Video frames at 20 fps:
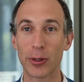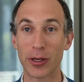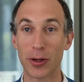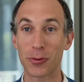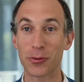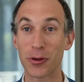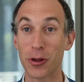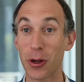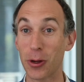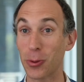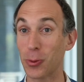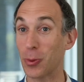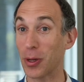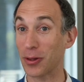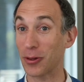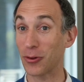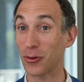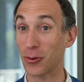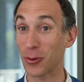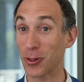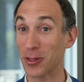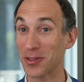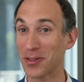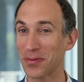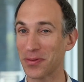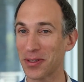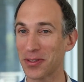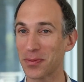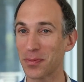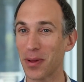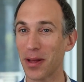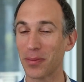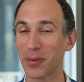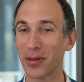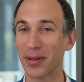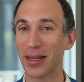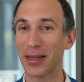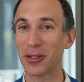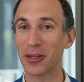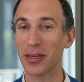don't know what the source of this
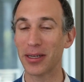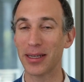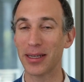population